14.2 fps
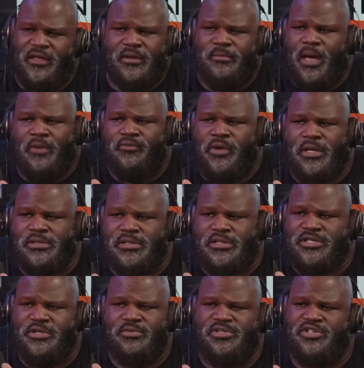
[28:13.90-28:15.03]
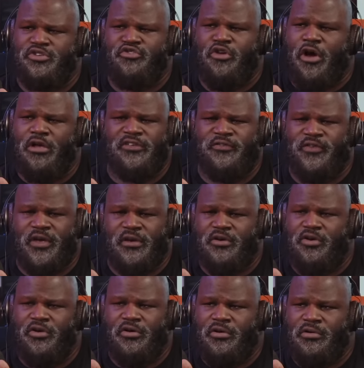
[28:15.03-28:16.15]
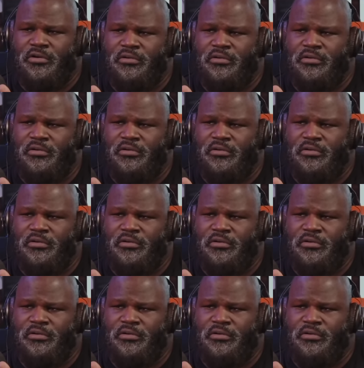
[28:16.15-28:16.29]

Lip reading: about wrestling. She was a CrossFit girl.